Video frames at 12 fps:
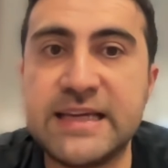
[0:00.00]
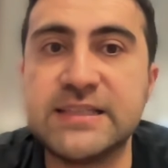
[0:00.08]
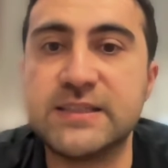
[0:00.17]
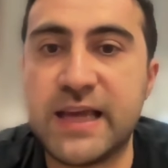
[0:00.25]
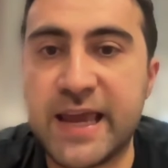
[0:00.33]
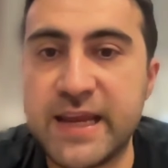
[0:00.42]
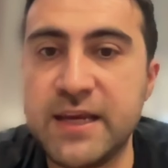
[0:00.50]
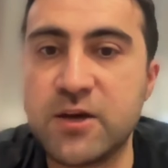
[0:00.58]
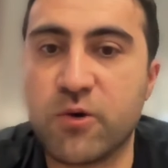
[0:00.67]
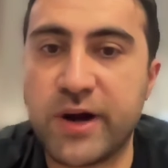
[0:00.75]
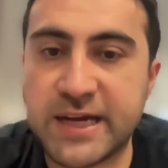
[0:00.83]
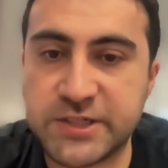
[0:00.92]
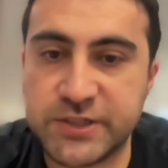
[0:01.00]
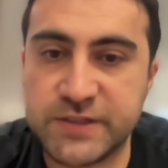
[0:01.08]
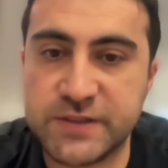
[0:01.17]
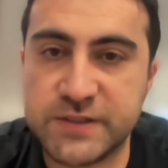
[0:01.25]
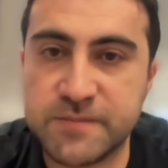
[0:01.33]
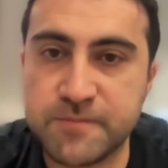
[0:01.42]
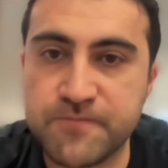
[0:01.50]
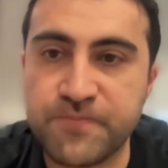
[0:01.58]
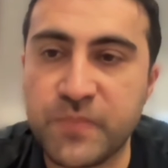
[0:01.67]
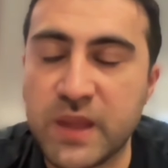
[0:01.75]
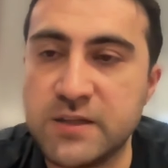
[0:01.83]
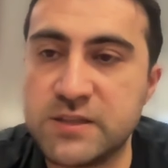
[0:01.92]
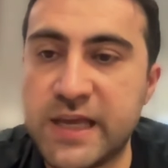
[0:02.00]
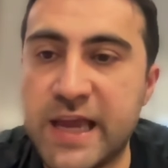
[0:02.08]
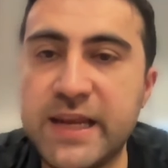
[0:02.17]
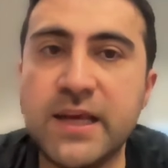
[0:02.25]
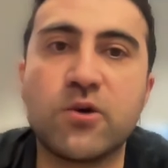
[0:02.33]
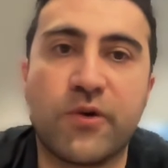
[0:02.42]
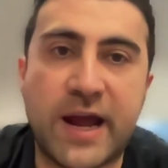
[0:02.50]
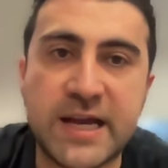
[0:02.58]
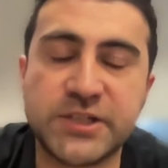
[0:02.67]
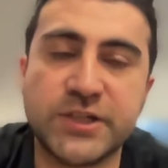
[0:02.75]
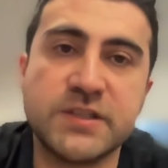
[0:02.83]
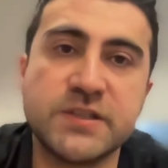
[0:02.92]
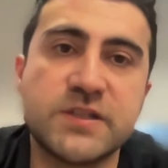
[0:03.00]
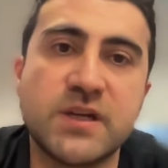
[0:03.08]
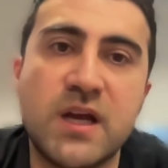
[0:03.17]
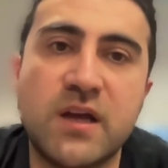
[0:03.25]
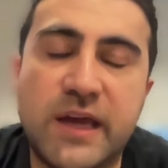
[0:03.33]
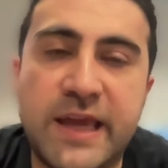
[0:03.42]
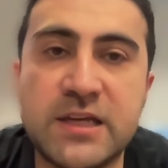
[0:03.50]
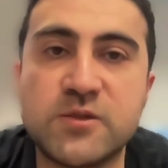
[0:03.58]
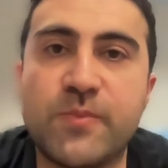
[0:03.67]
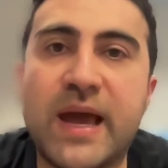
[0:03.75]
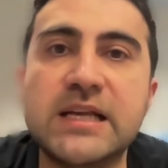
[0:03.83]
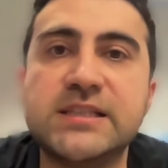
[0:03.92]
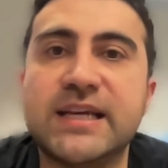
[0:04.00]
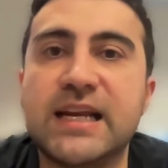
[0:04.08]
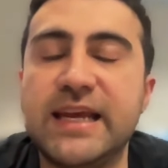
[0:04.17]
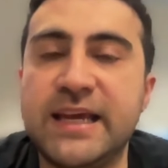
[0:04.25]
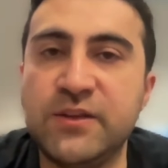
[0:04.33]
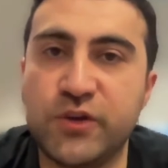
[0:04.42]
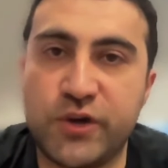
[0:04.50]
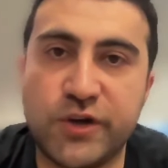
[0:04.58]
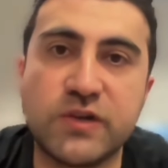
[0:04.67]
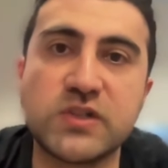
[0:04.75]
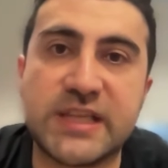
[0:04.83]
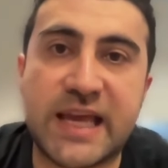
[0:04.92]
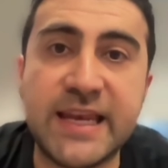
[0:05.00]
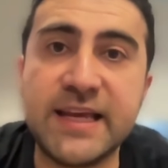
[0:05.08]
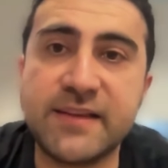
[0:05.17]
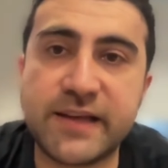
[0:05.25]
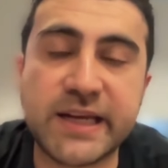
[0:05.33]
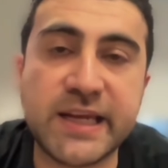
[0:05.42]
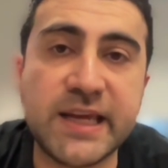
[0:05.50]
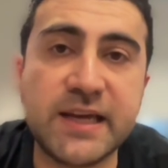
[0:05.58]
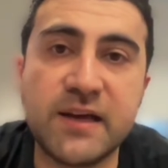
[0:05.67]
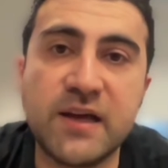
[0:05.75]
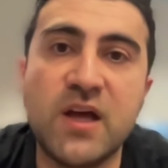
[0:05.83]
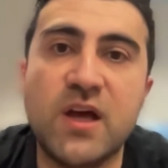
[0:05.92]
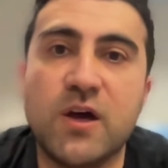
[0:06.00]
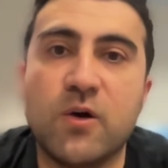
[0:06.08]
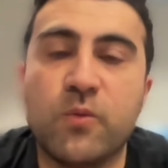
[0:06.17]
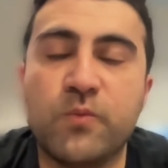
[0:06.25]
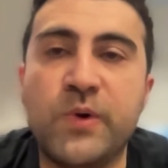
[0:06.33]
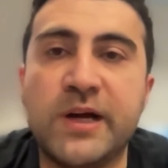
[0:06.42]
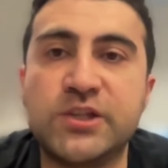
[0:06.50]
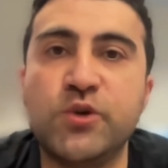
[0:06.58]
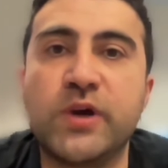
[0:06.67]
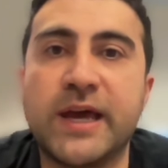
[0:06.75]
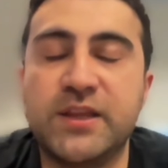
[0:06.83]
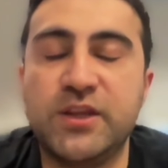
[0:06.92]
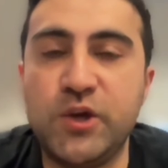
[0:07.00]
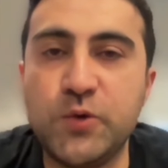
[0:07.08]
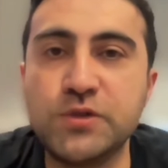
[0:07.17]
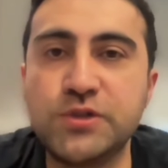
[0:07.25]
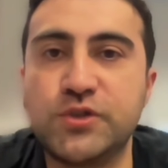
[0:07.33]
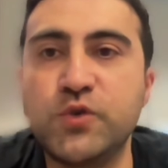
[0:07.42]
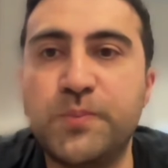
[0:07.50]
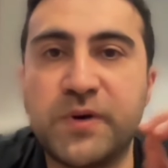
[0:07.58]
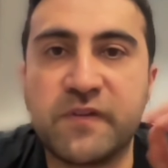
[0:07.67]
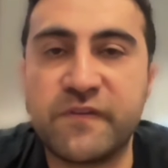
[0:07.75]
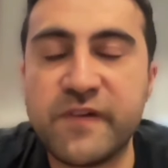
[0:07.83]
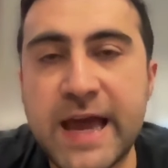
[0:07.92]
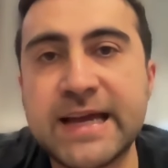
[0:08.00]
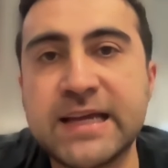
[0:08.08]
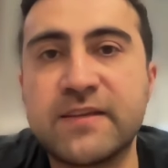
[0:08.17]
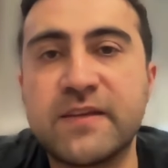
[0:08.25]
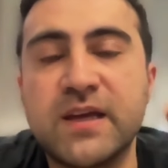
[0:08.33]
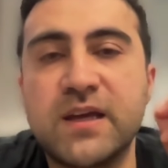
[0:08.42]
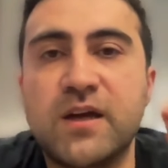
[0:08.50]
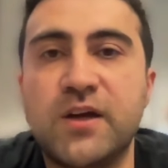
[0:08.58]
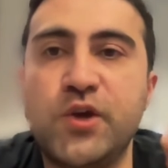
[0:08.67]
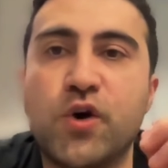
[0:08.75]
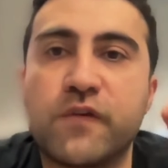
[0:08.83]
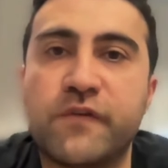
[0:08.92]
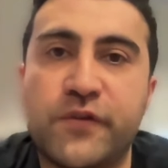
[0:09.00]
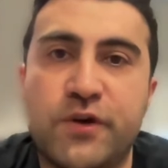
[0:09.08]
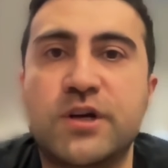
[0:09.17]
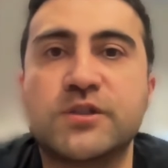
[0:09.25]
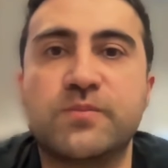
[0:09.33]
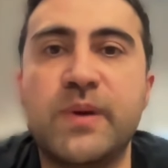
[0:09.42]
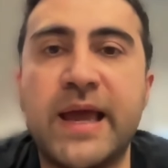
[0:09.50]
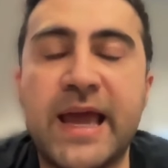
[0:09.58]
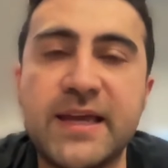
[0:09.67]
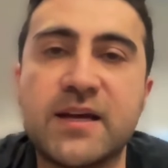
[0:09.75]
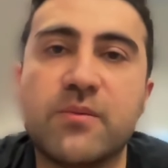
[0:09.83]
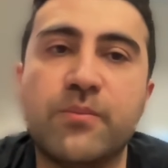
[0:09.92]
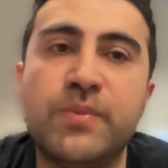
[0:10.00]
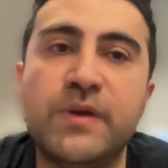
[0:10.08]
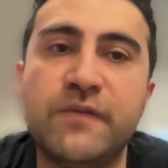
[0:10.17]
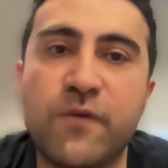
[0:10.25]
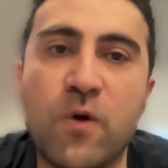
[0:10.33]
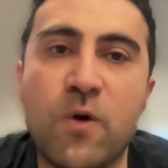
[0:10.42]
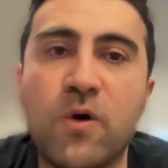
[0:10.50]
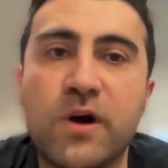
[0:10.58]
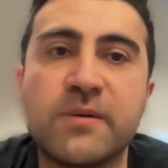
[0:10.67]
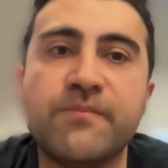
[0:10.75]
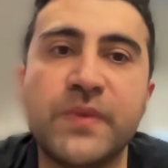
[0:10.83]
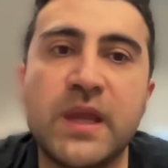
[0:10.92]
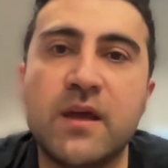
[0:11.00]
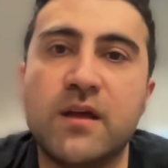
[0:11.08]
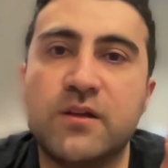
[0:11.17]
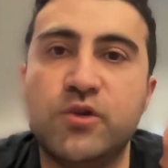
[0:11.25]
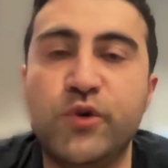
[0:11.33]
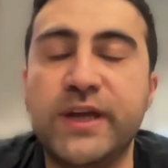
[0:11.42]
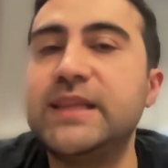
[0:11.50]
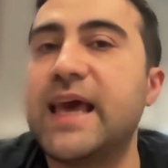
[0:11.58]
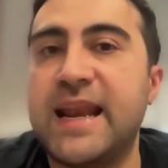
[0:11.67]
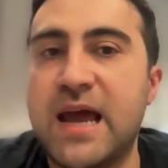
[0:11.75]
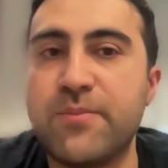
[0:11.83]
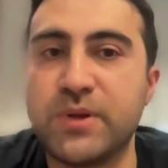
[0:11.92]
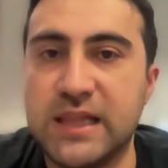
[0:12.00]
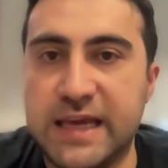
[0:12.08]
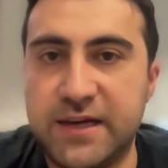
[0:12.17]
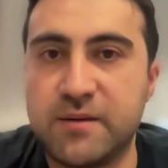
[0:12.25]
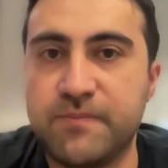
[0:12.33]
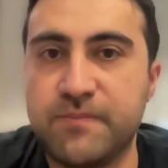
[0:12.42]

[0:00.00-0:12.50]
staining corrections. Staining corrections is basically internal staining technique, but you can use to perfect your first bake before doing the enamel layer.